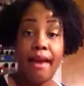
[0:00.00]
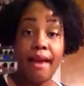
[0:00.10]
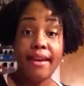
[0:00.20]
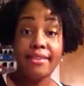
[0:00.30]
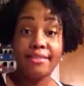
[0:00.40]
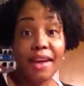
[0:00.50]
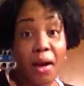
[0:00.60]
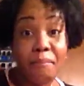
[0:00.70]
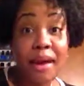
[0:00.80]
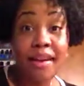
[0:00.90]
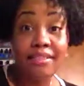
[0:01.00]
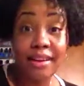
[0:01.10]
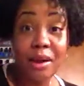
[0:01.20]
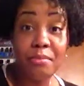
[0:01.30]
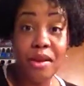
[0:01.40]
Hey, I'm back
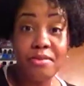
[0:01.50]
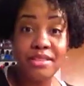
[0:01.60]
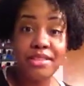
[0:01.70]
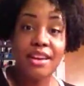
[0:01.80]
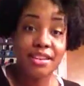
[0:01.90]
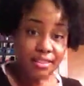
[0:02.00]
like I promised.